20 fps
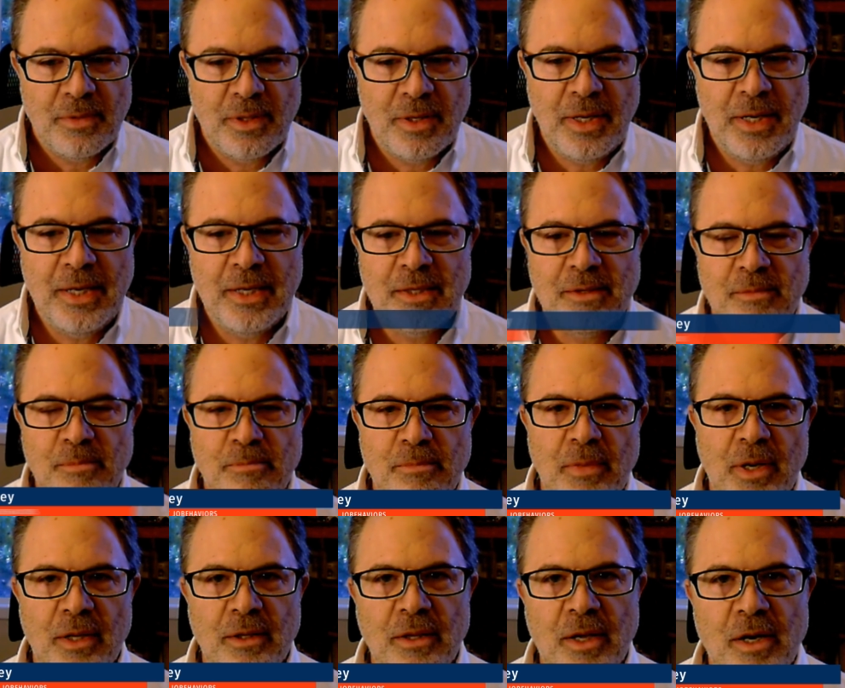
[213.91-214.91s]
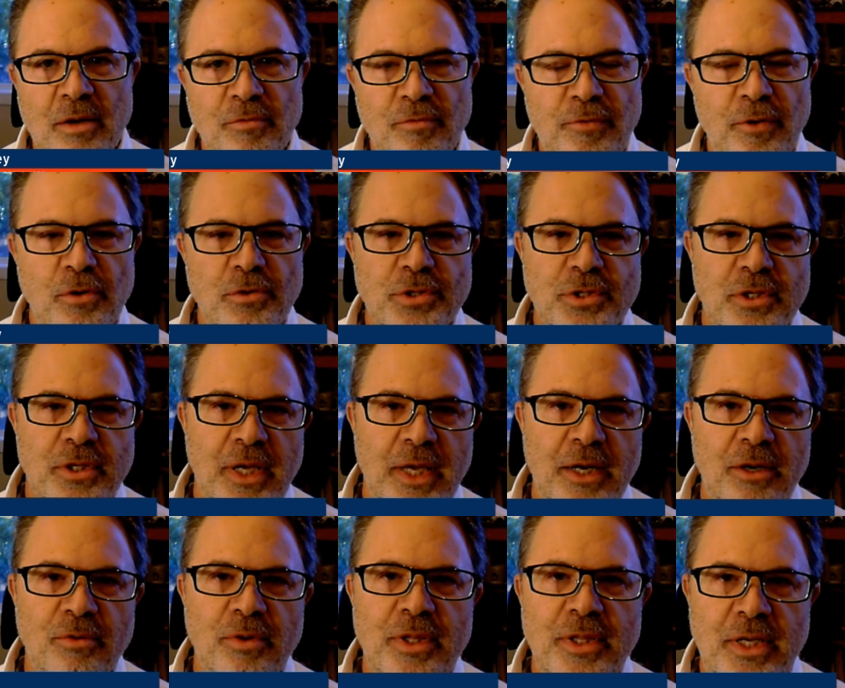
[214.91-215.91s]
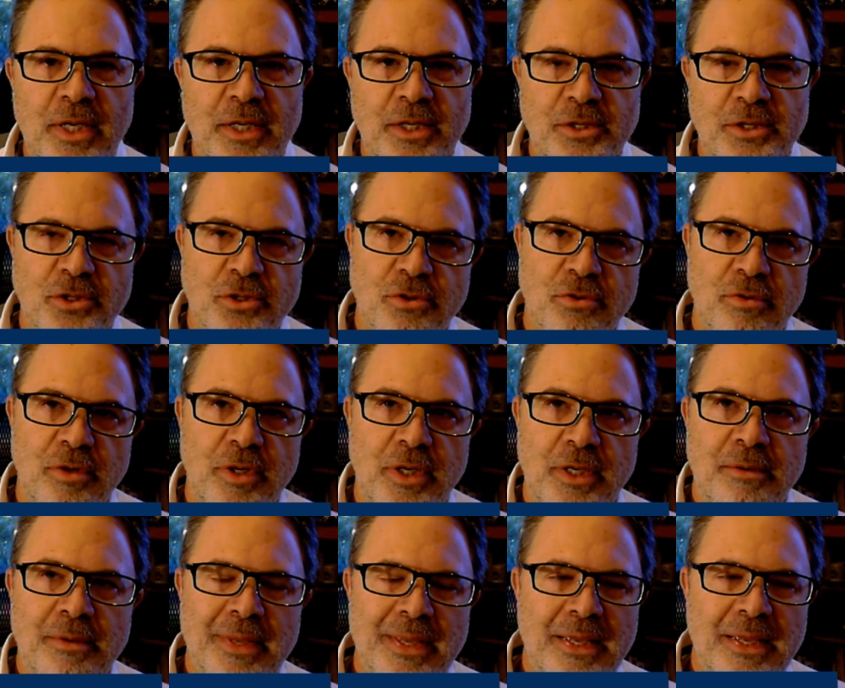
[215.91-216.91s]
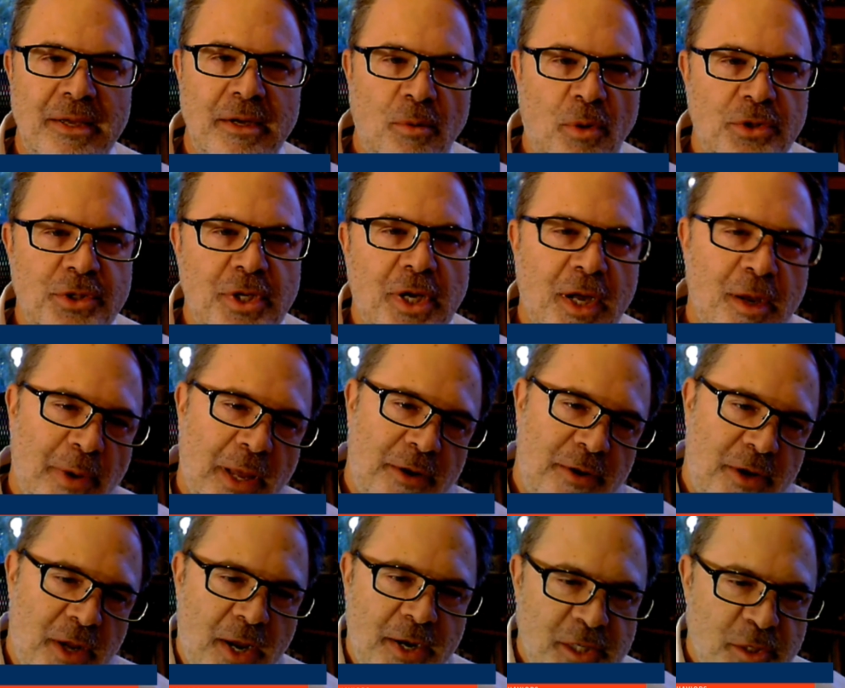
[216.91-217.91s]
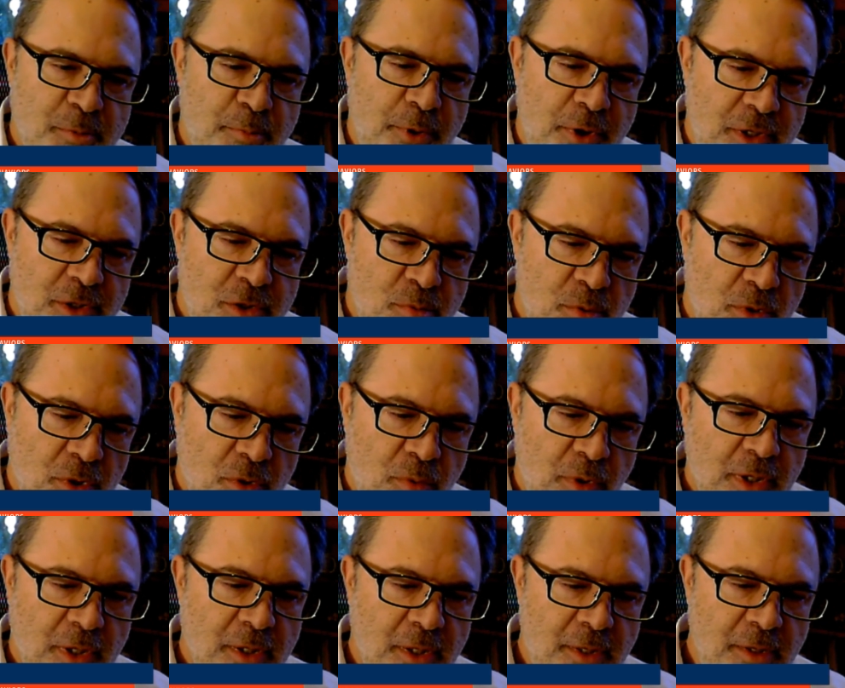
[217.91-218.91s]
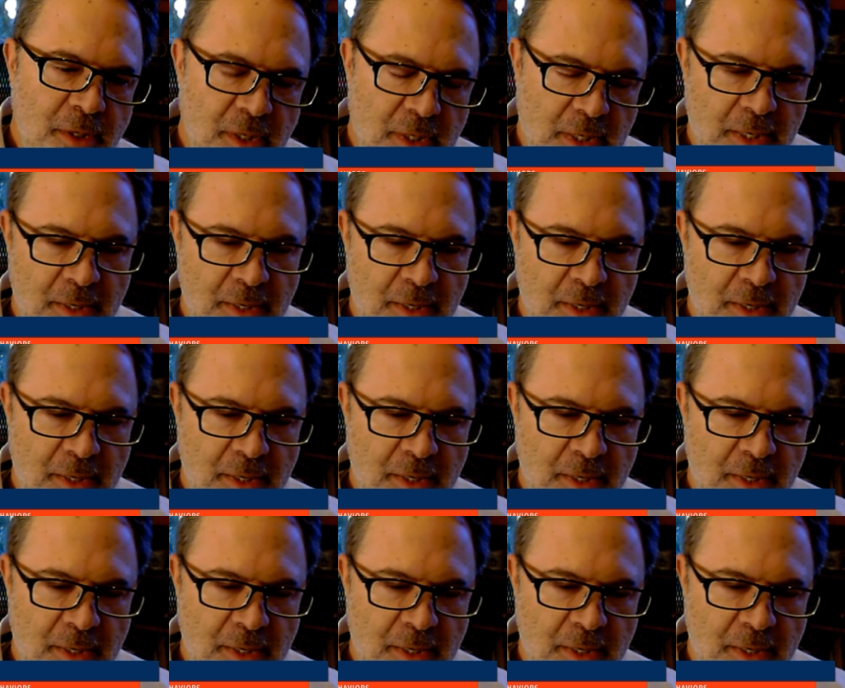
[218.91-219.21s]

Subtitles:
and a lot of folks entering the industry. I'll talk about non-experience real quickly.